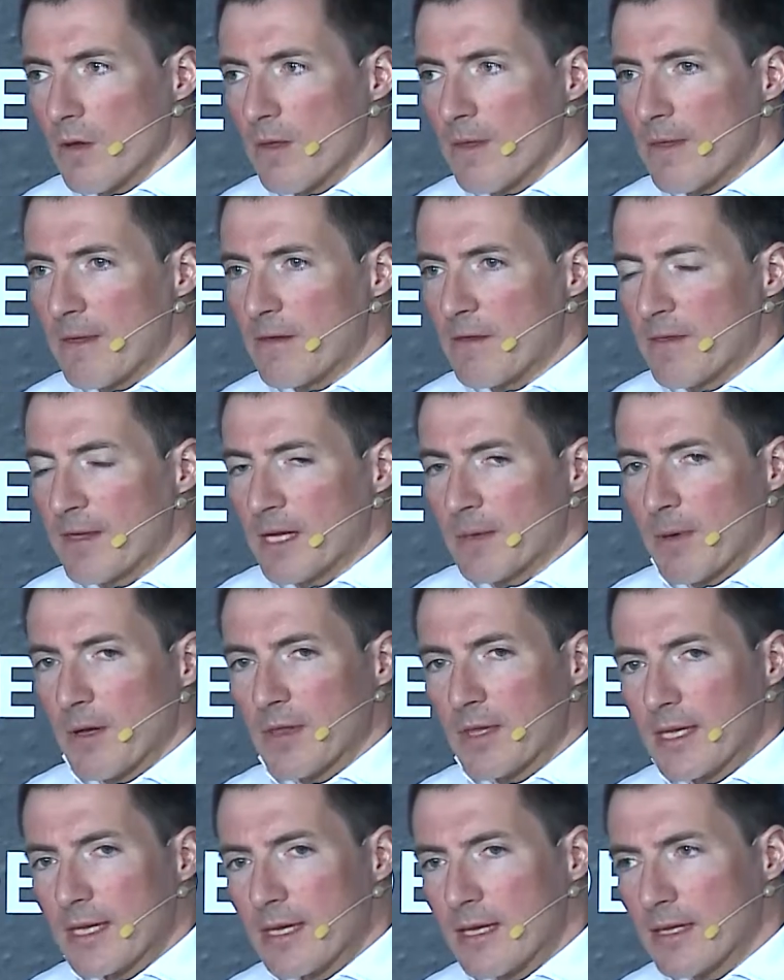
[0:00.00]
you think about
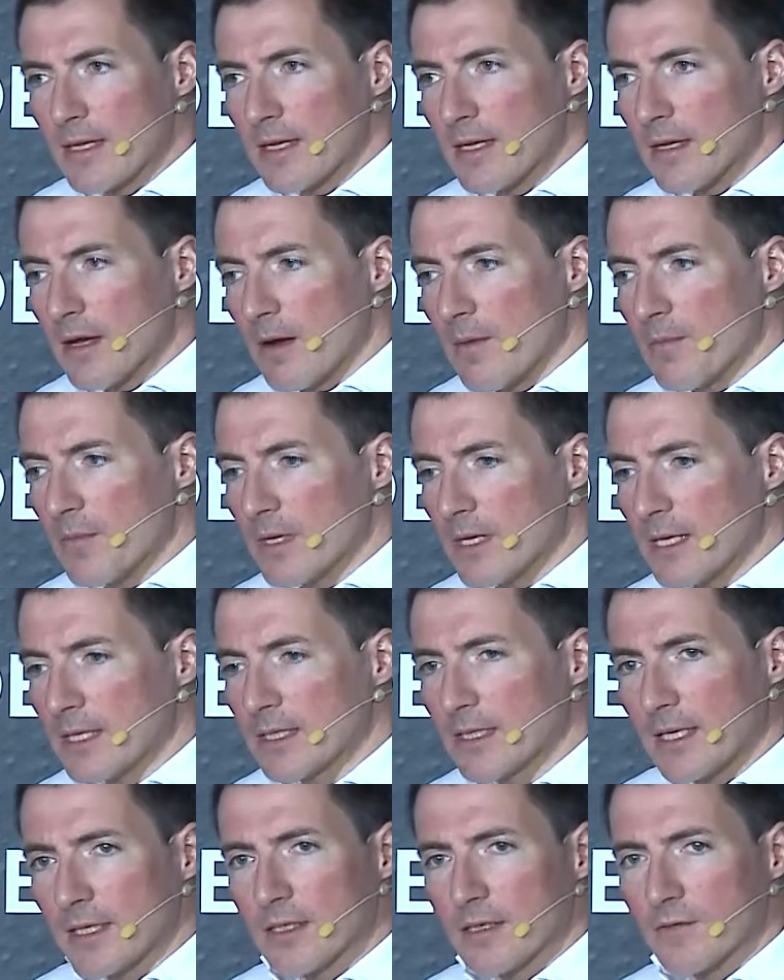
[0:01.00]
the
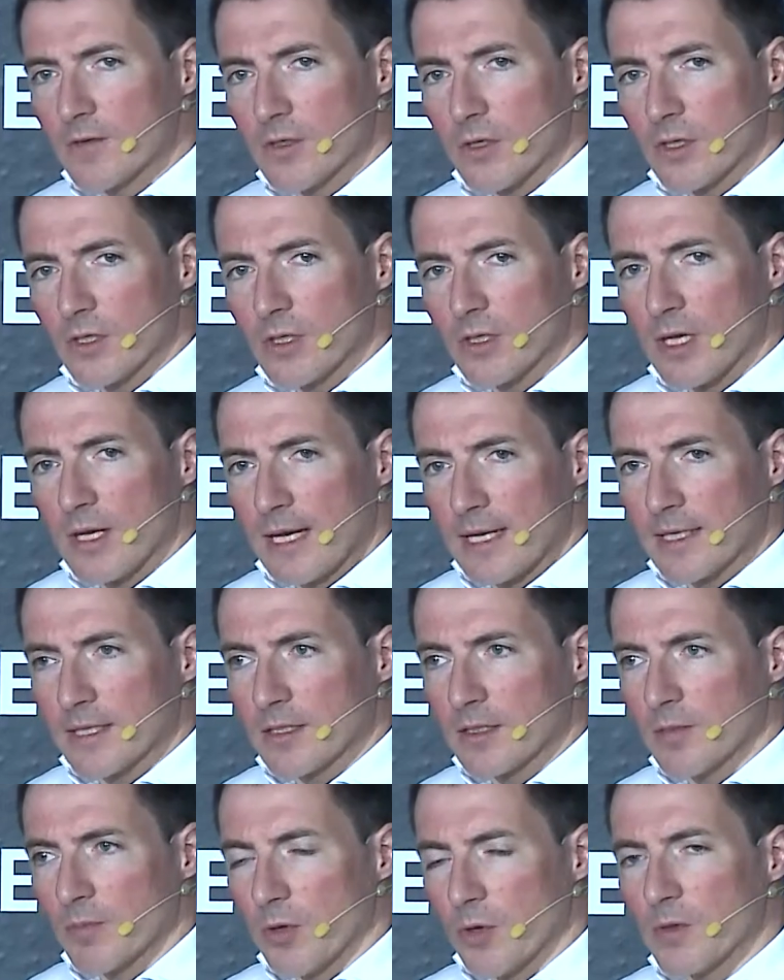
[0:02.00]
incentive structure that acts
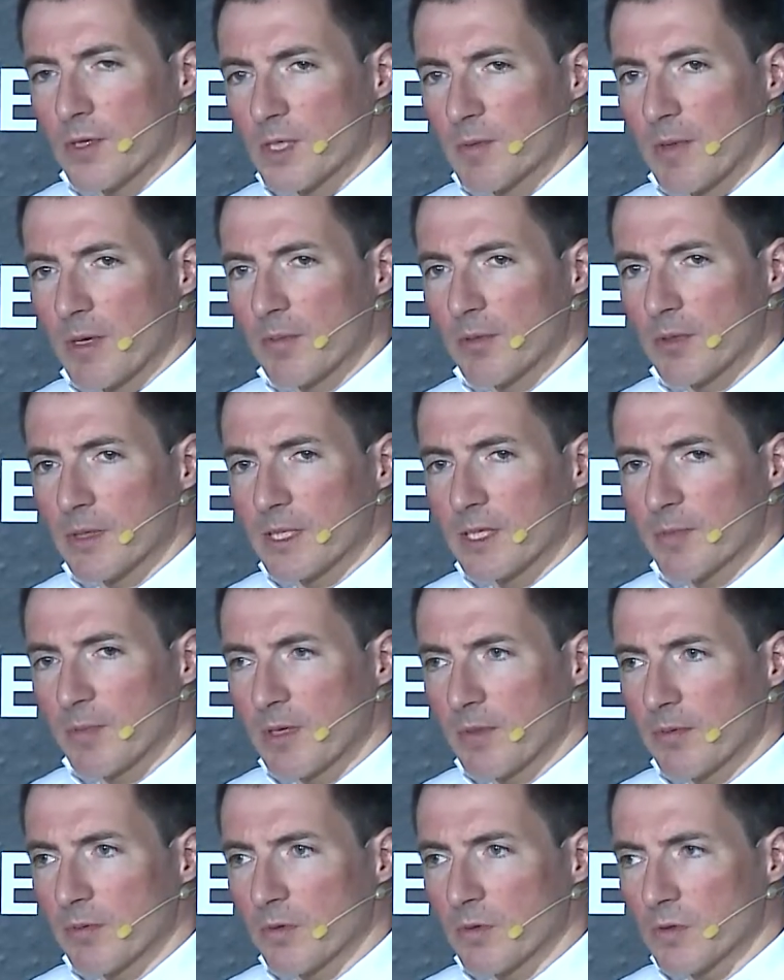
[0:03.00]
upon these people. These
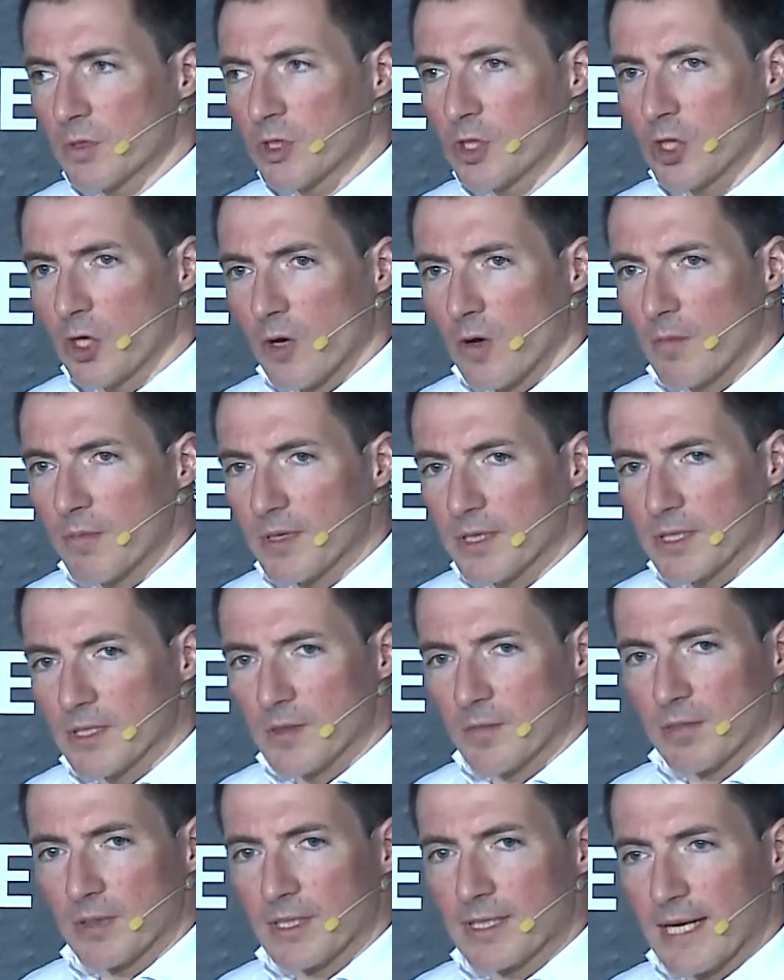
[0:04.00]
people's job is to
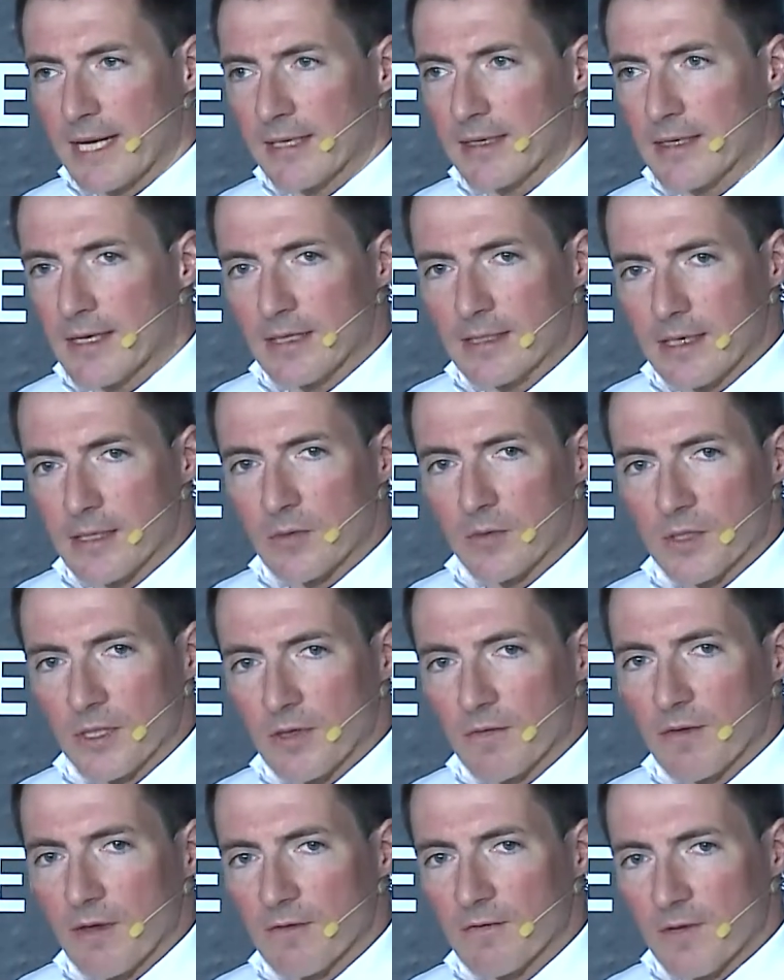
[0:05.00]
protect the integrity
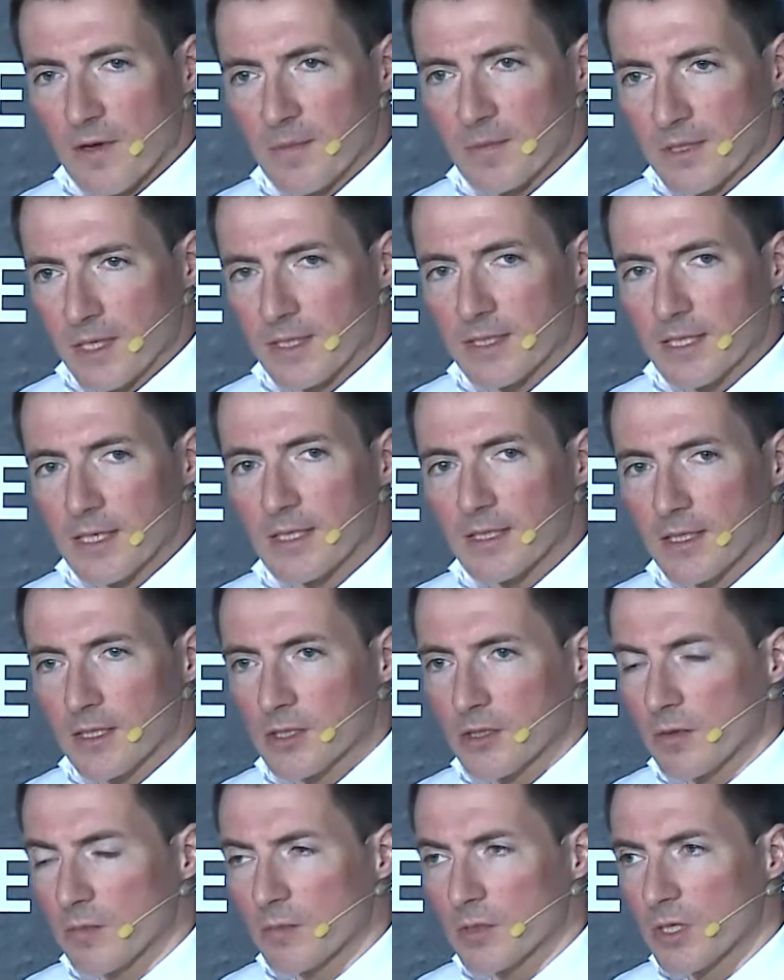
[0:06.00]
of their firm's IT
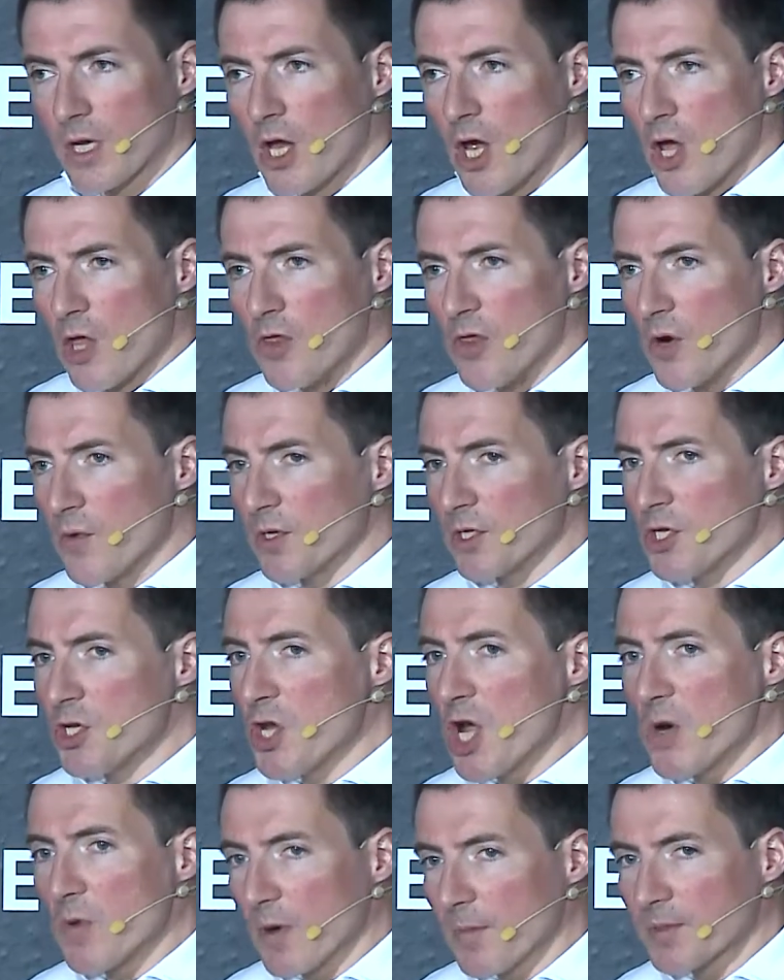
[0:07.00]
systems. There is
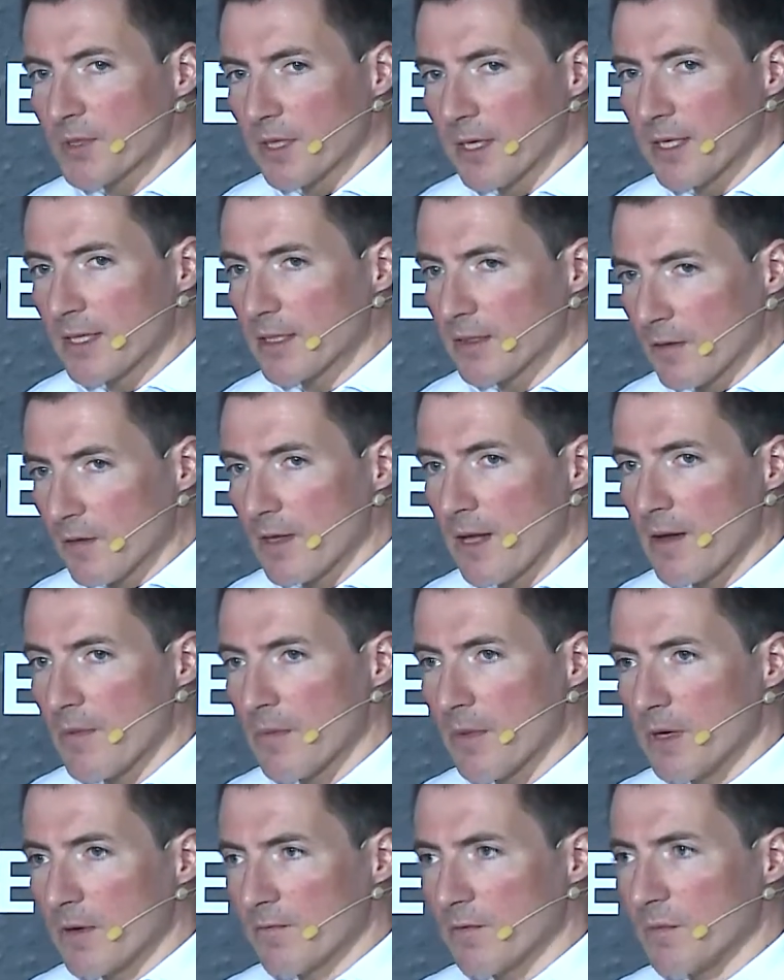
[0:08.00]
no upside to them
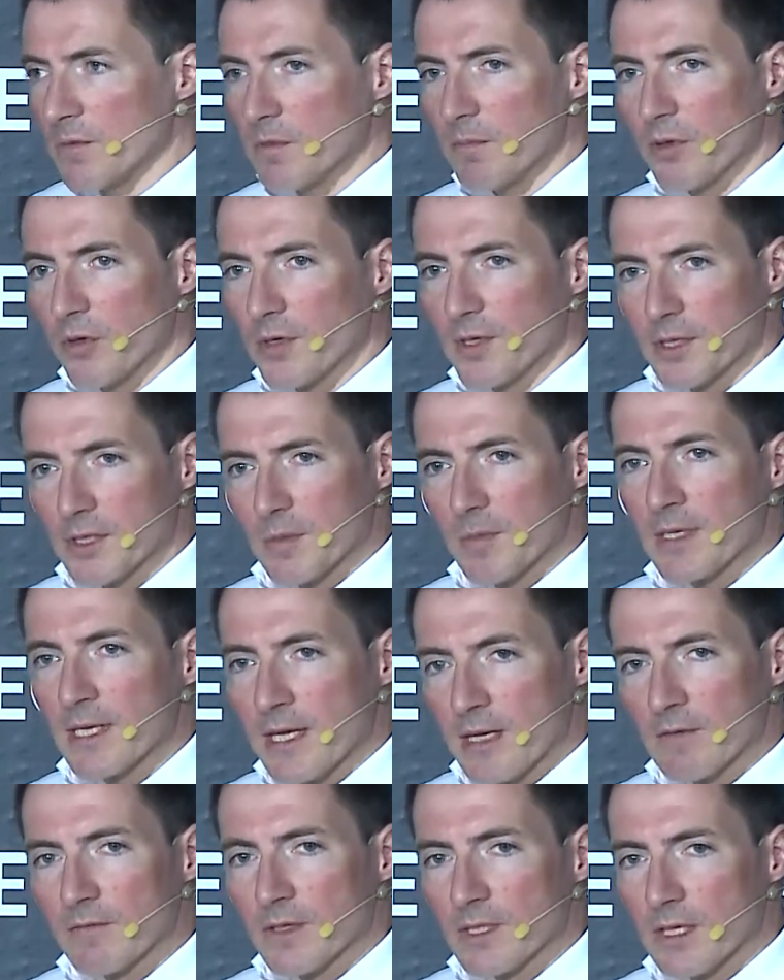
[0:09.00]
from deploying something
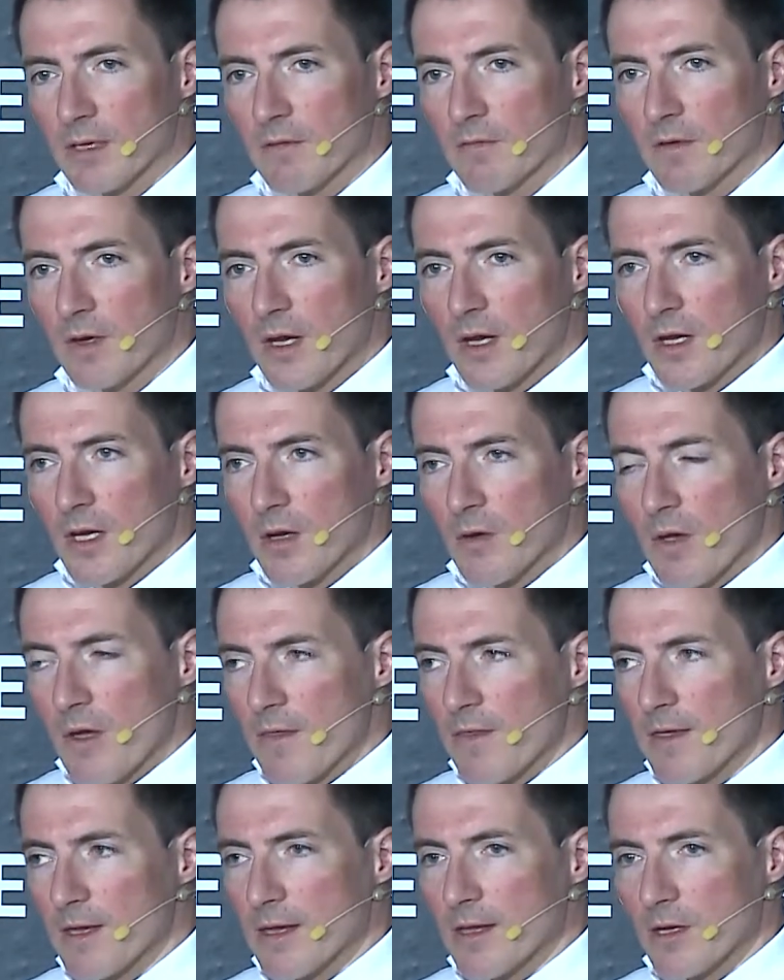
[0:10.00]
innovative.
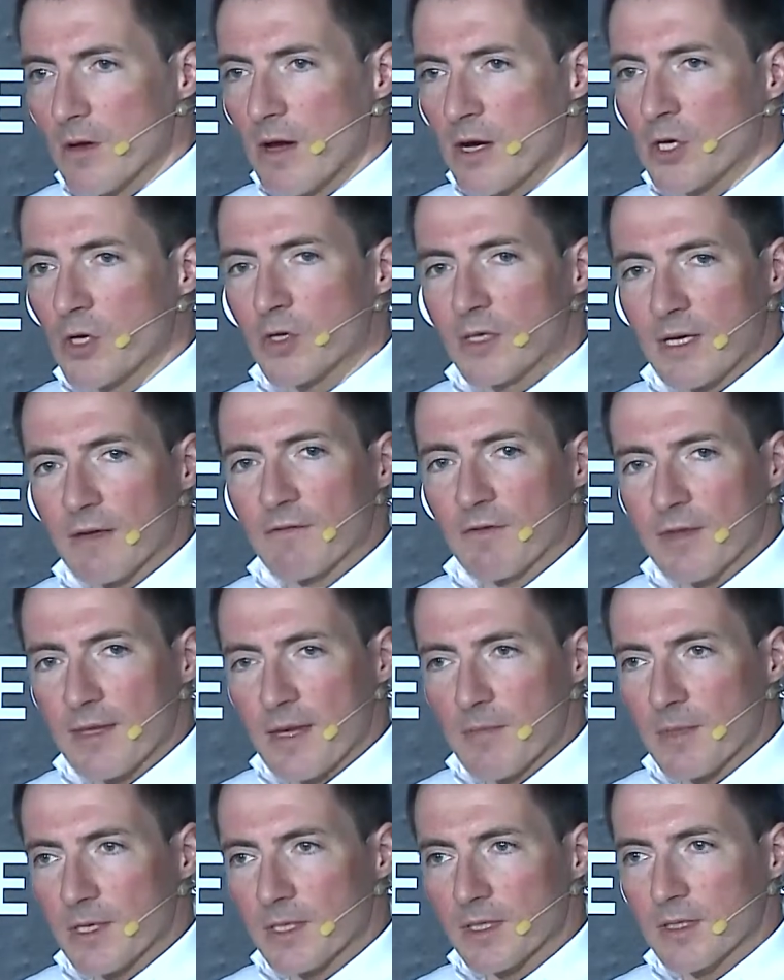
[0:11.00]
A good day for
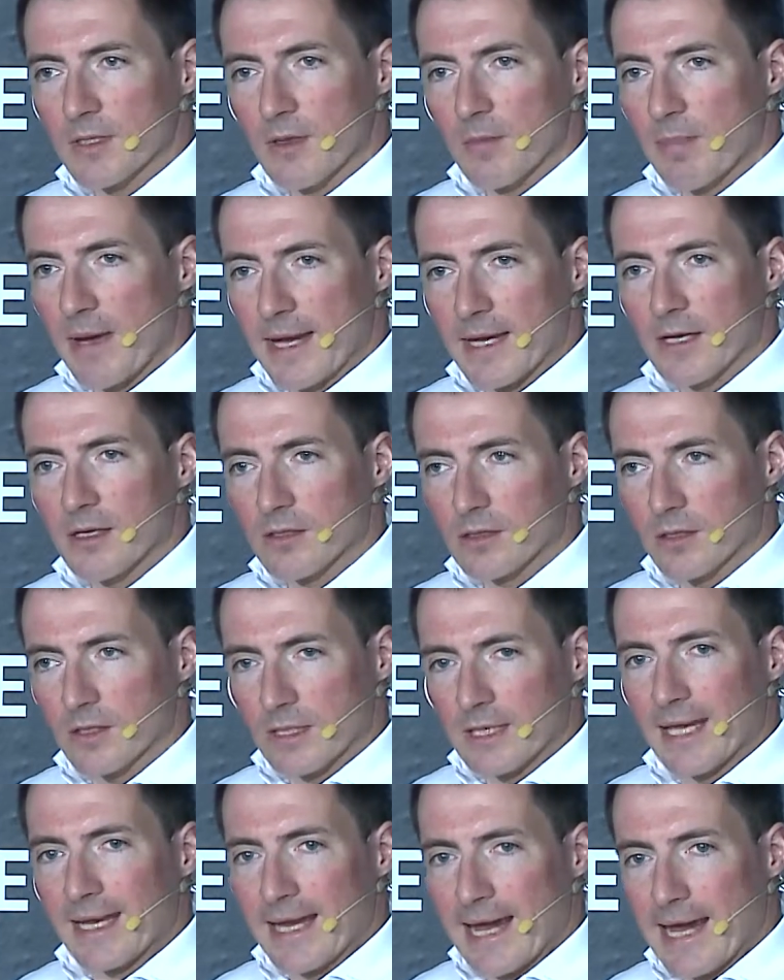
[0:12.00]
them is the bank doesn't
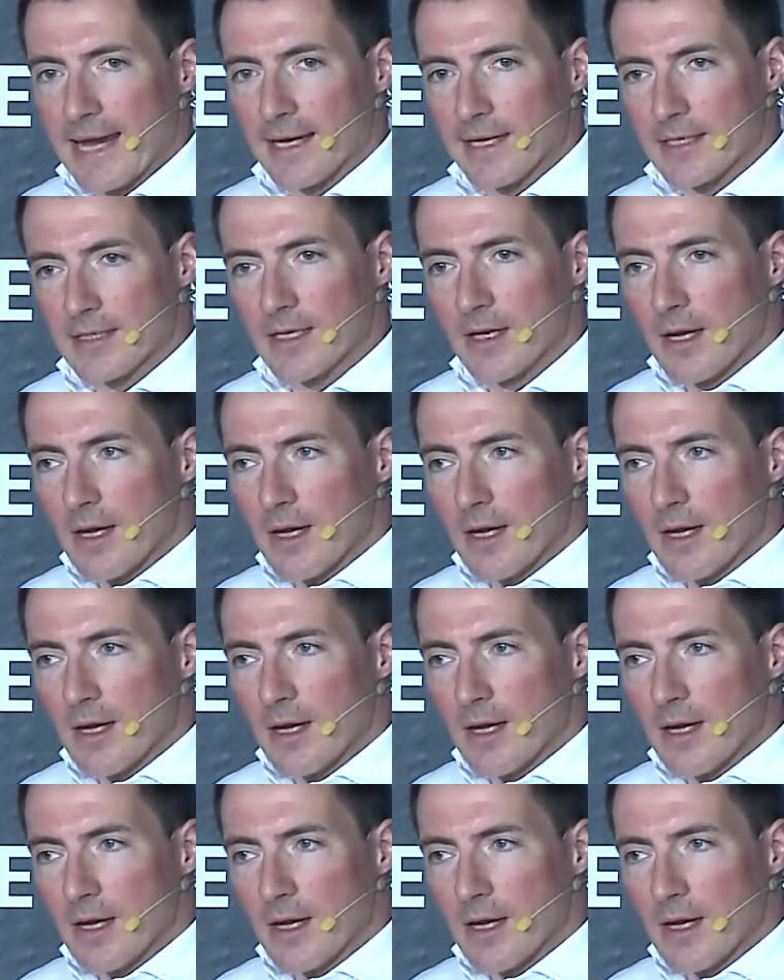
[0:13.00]
get hacked.